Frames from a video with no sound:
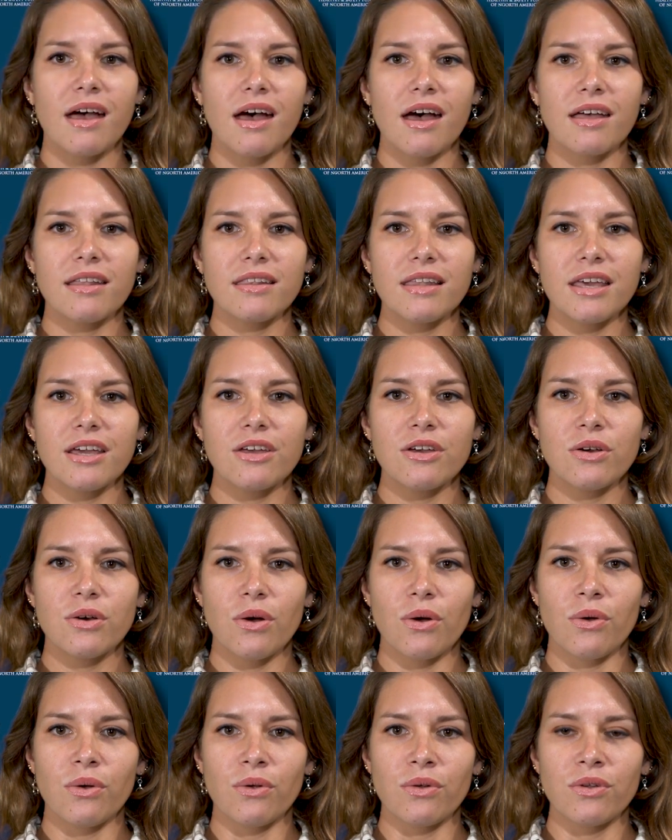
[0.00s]
Unlike a
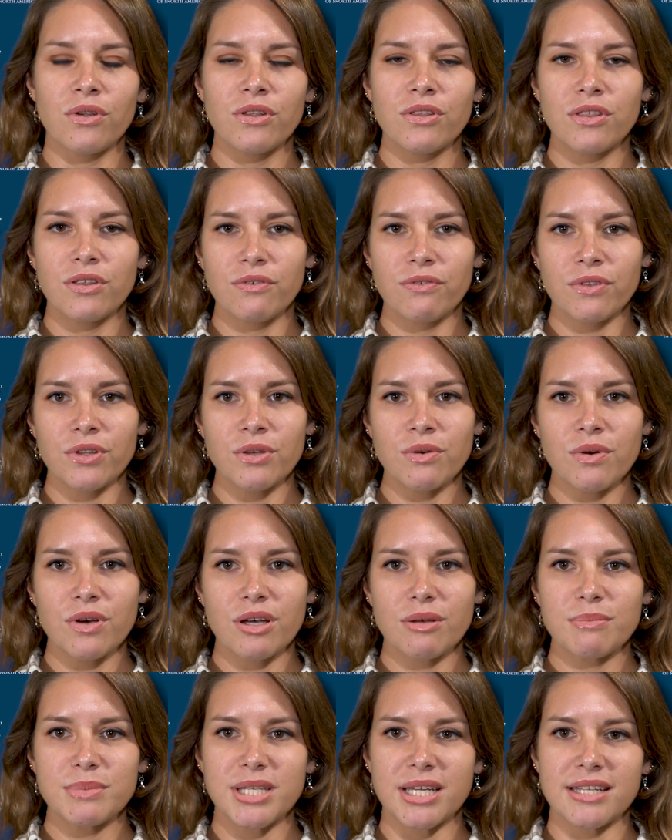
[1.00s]
cold, the flu
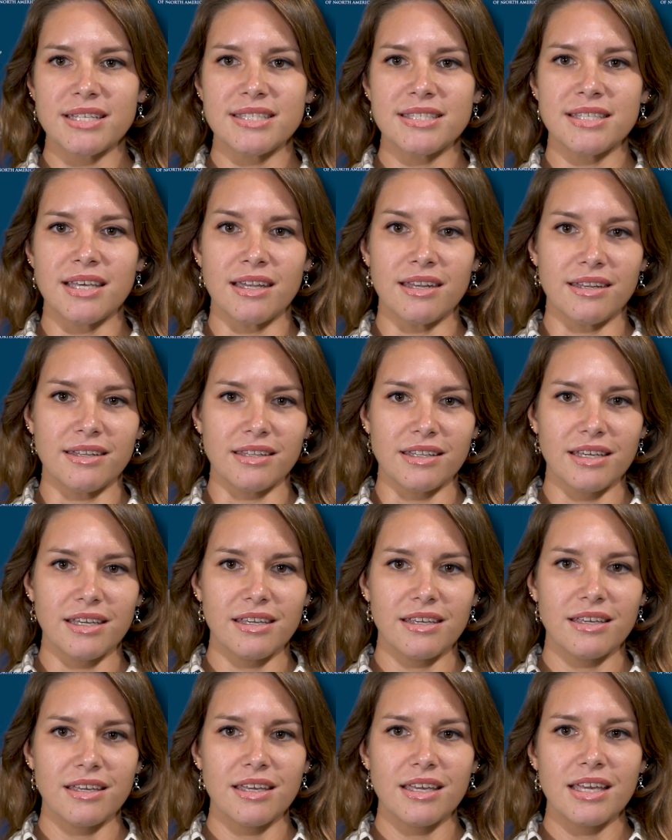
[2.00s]
comes on suddenly.
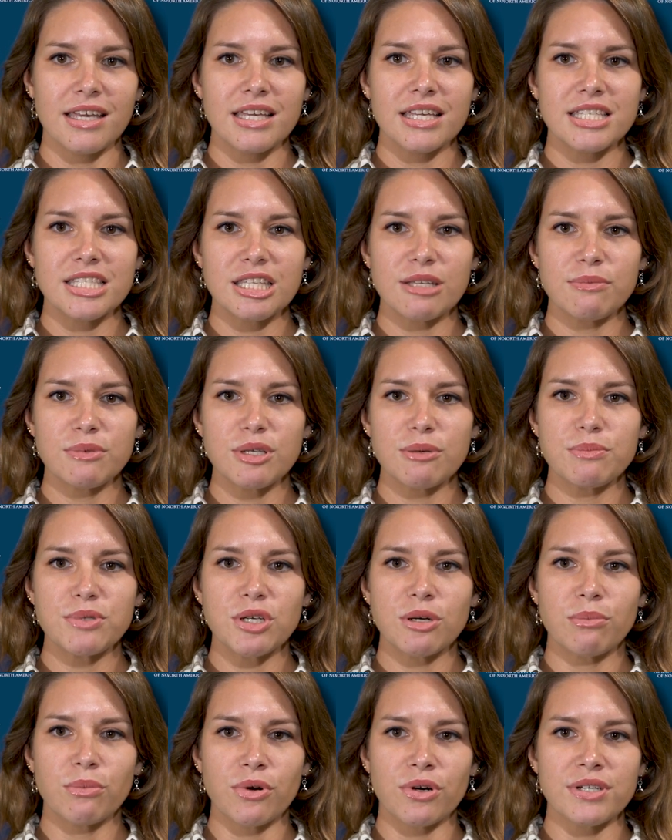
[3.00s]
Symptoms
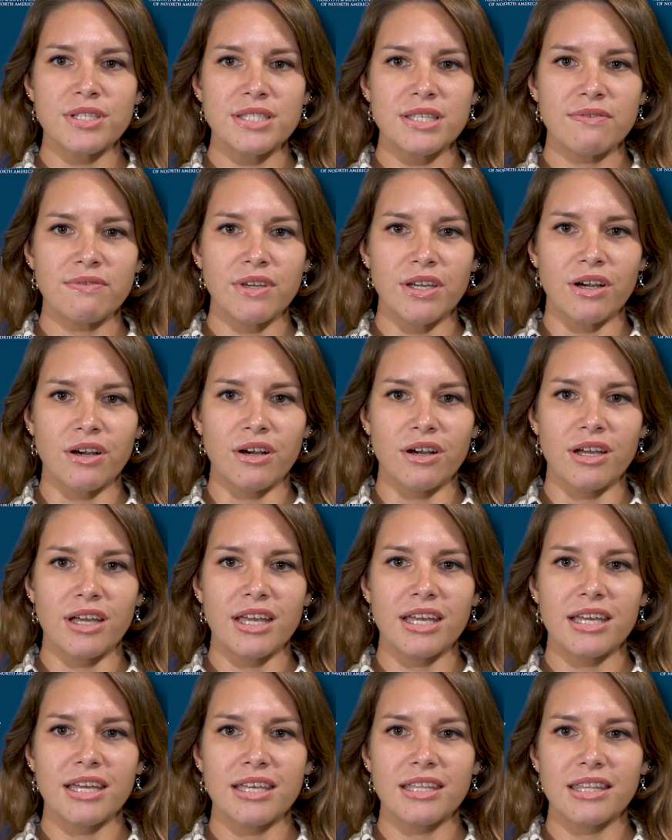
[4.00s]
are more severe
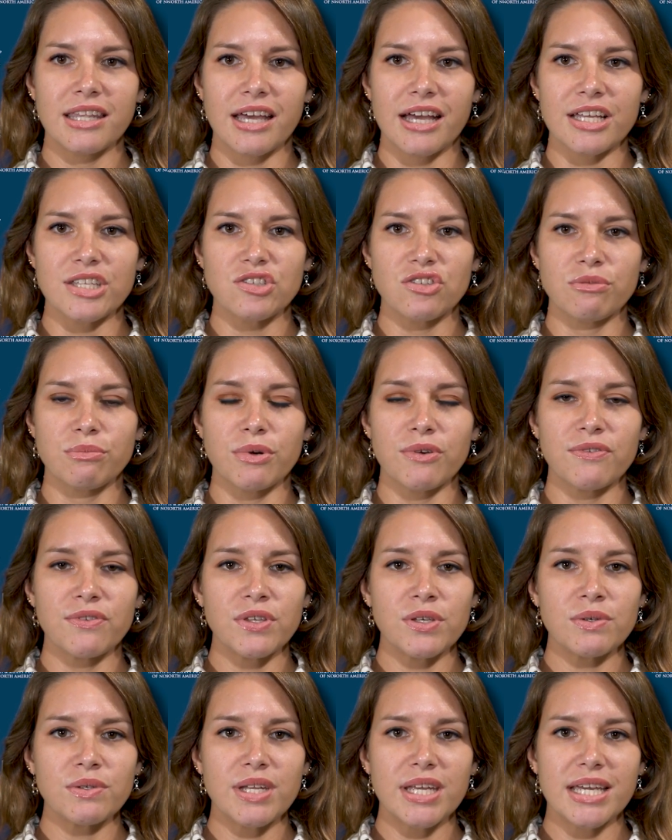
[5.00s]
and can last from a
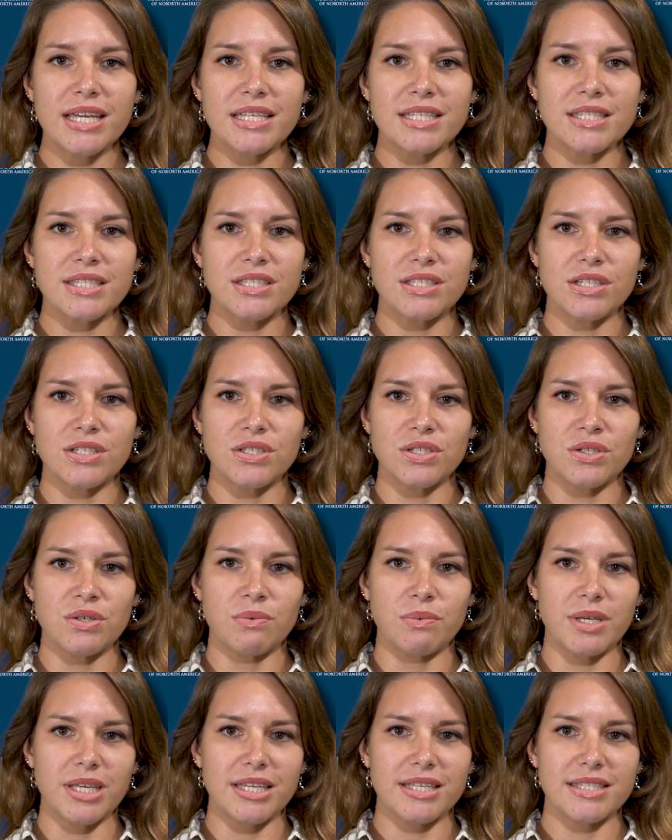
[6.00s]
few days to two
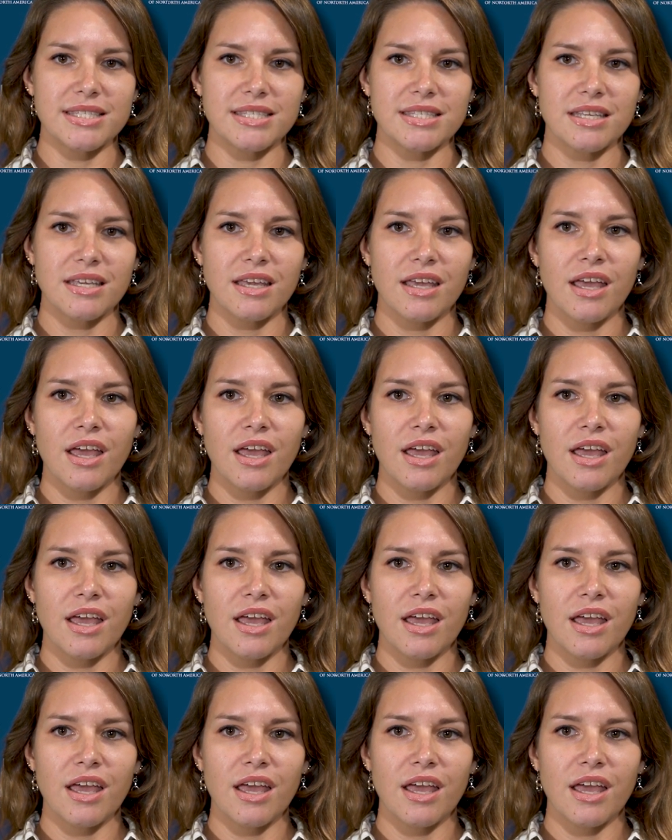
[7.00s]
weeks.